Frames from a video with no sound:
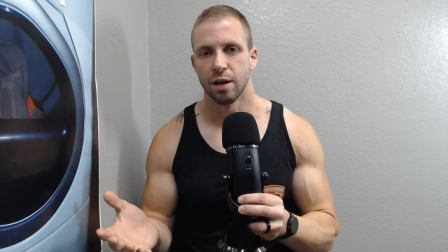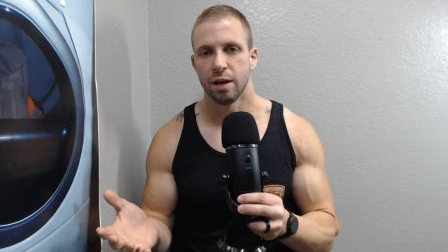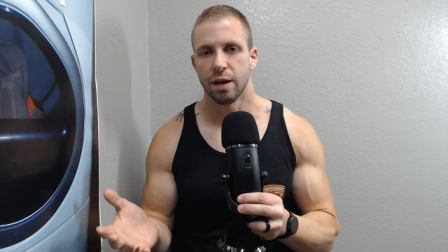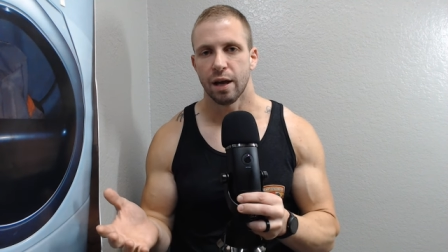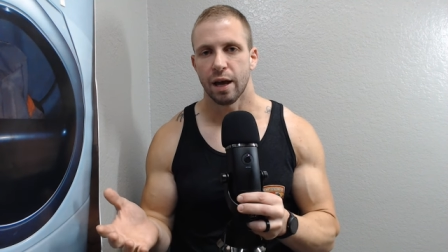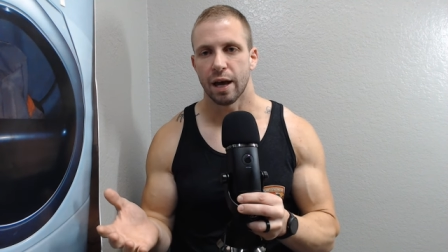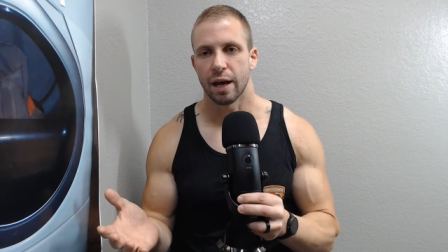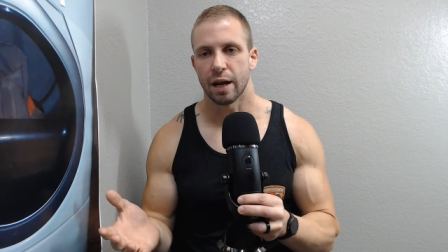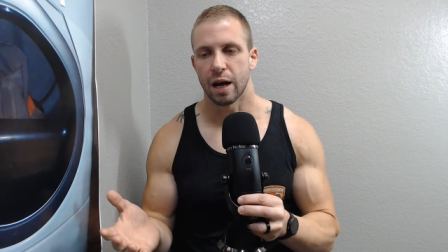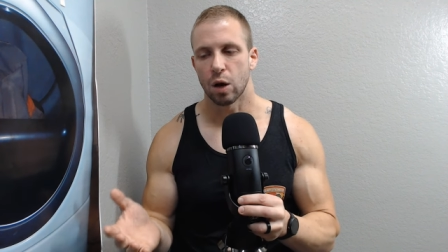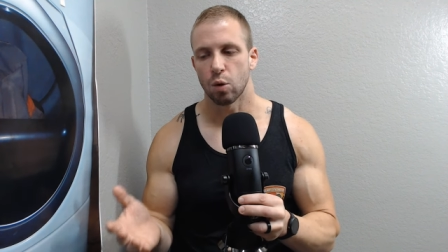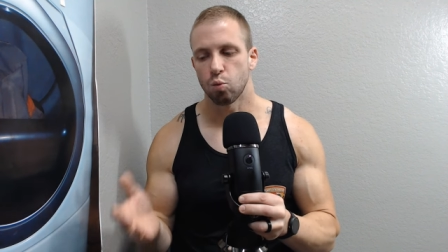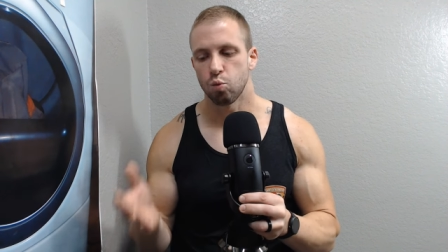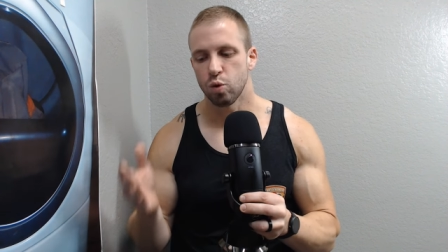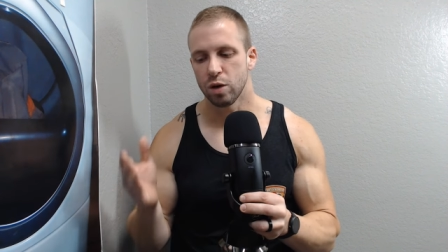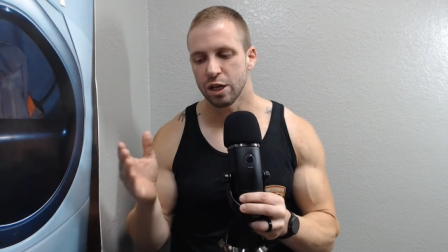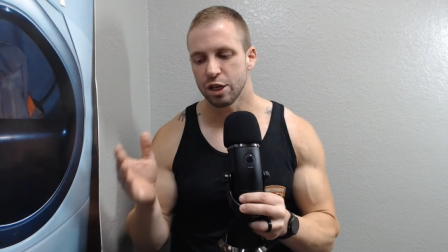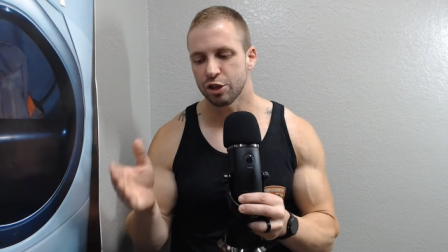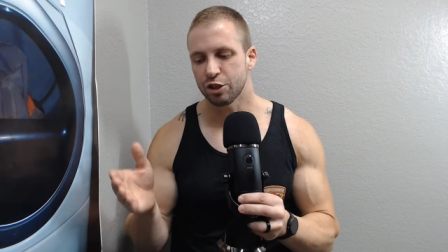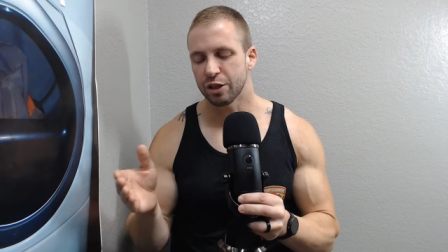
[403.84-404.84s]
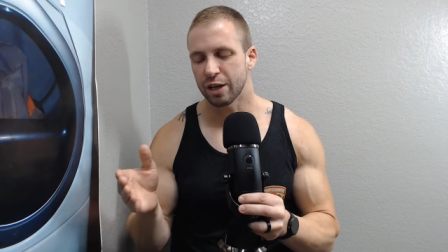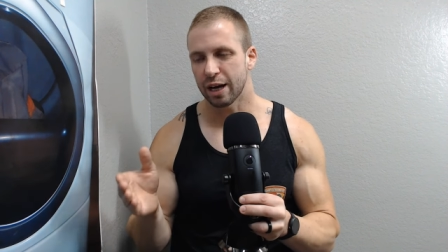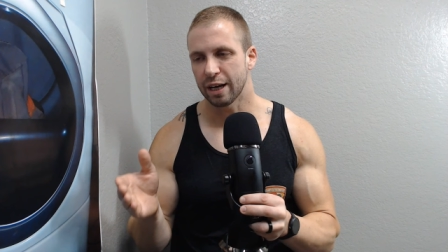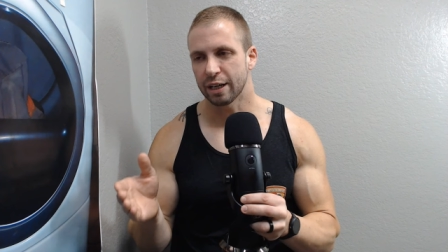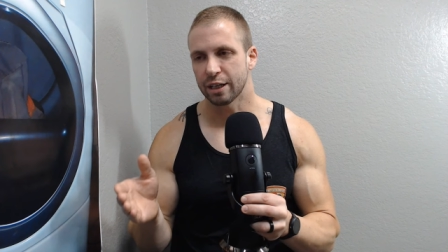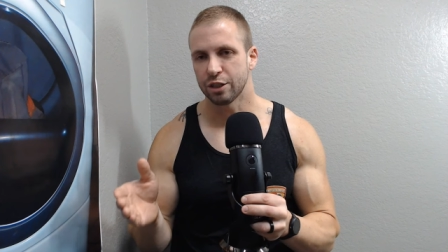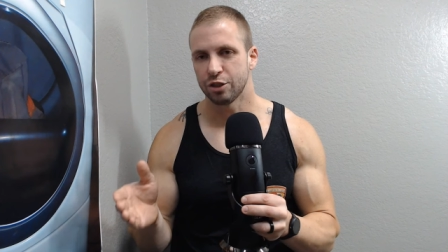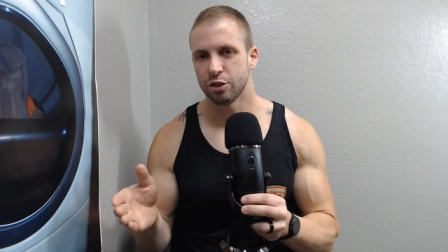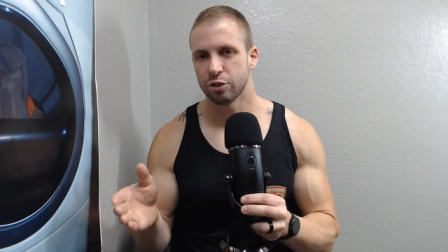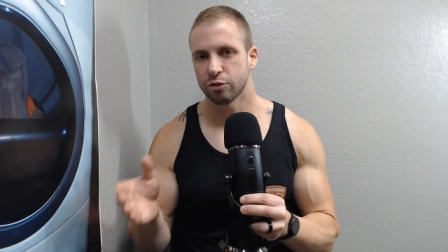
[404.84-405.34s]
And I wish I
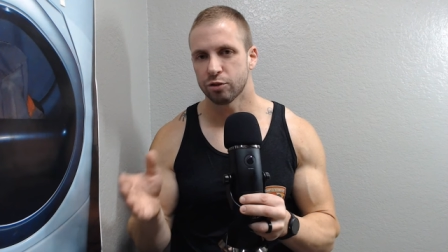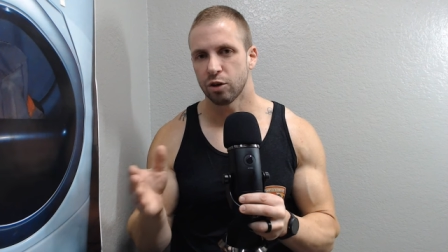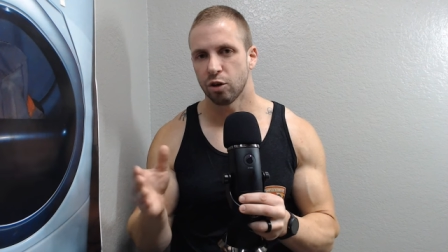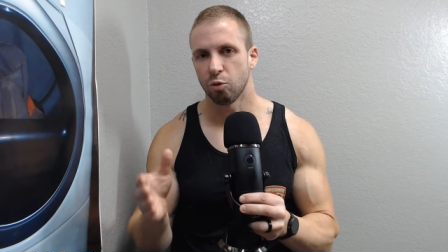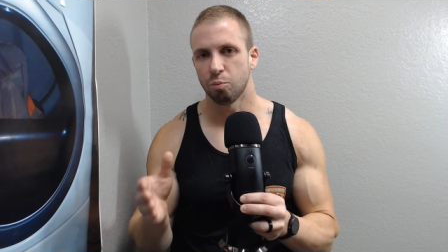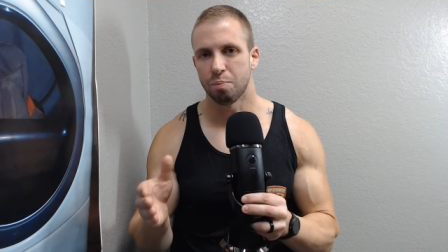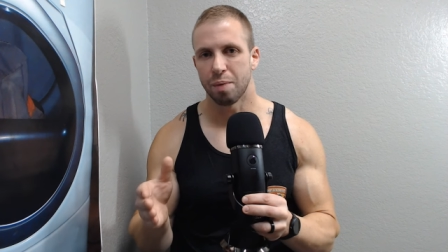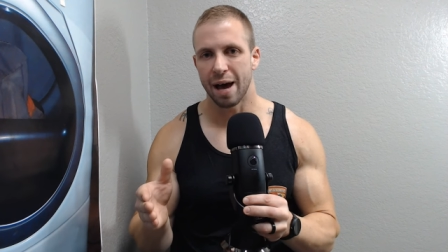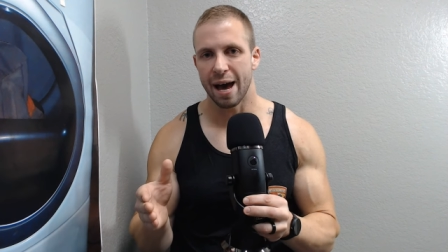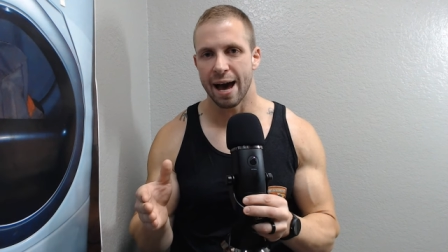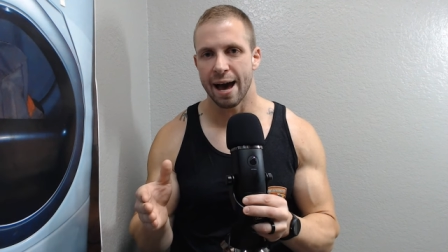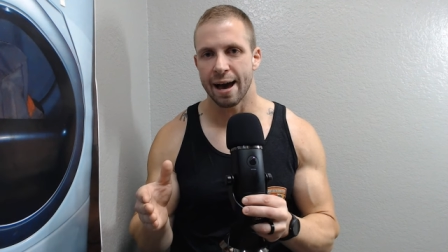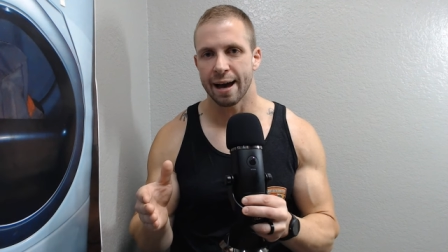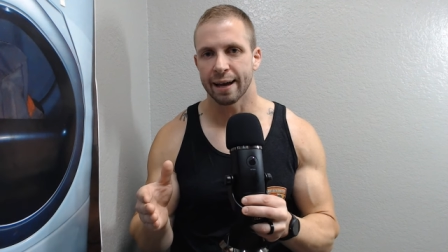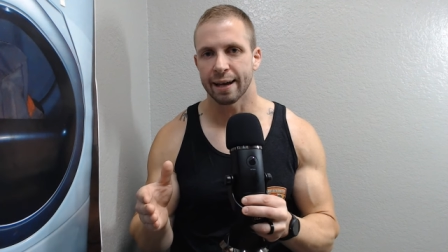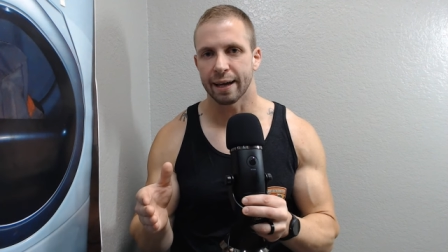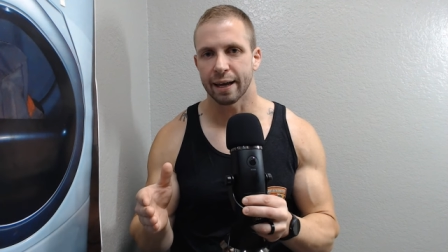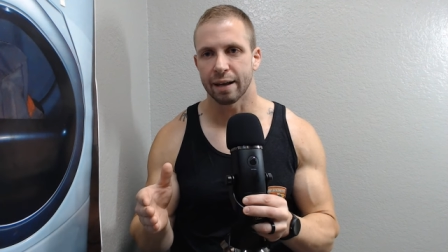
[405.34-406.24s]
could just go back